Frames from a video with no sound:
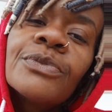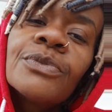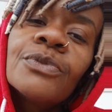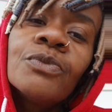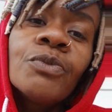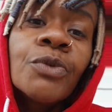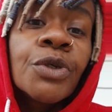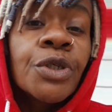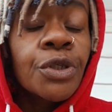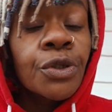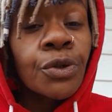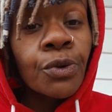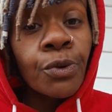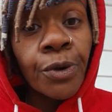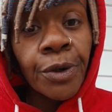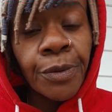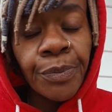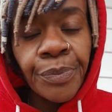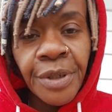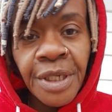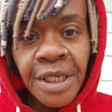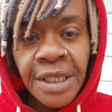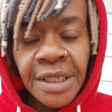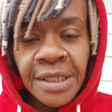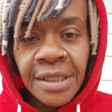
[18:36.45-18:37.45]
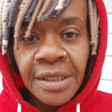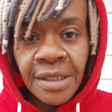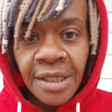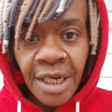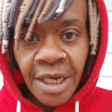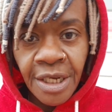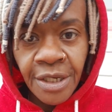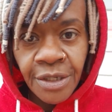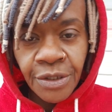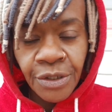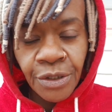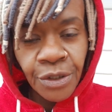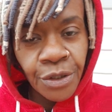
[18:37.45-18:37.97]
when Scorpius
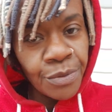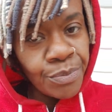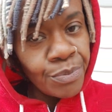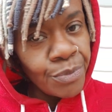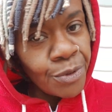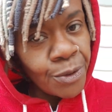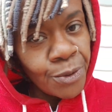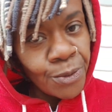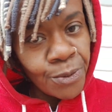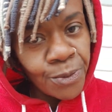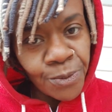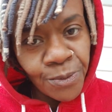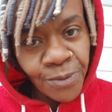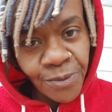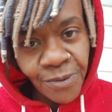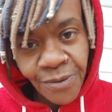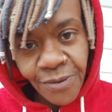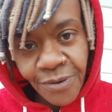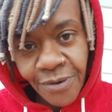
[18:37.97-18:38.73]
takes the moon,